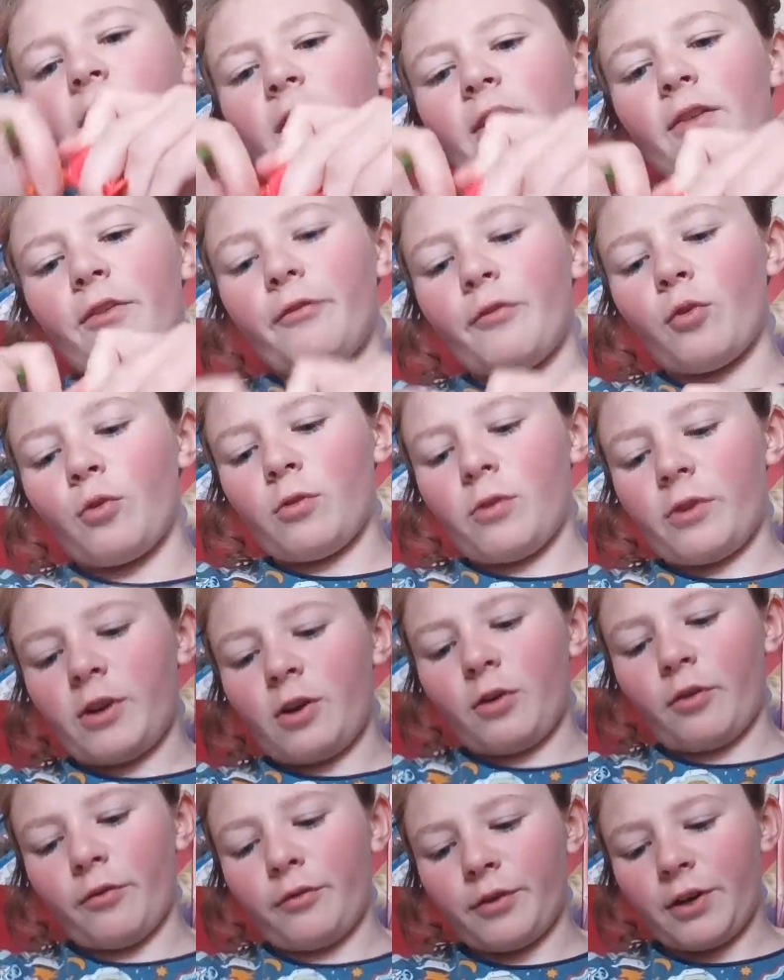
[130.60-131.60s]
are these falling
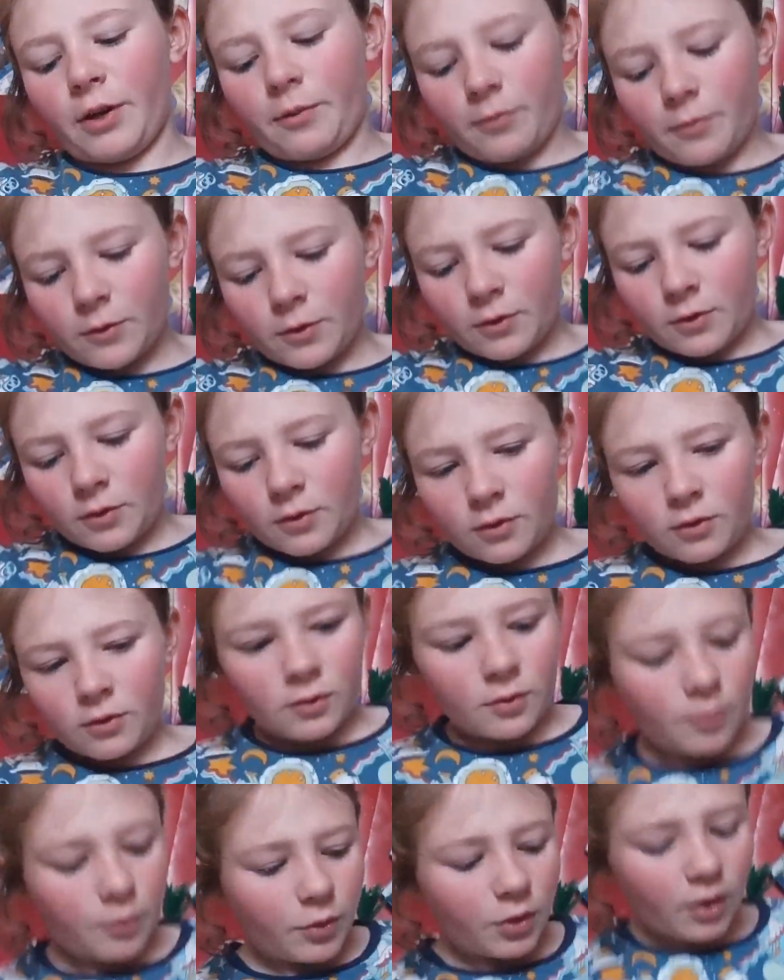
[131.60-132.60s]
off now?
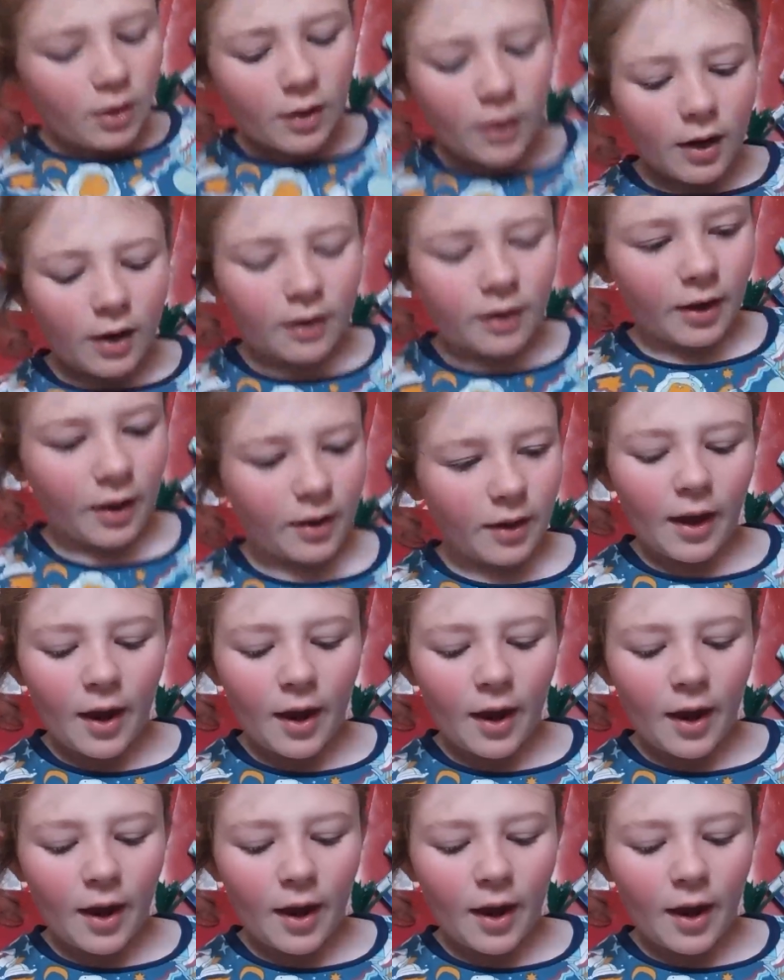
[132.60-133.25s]
Okay,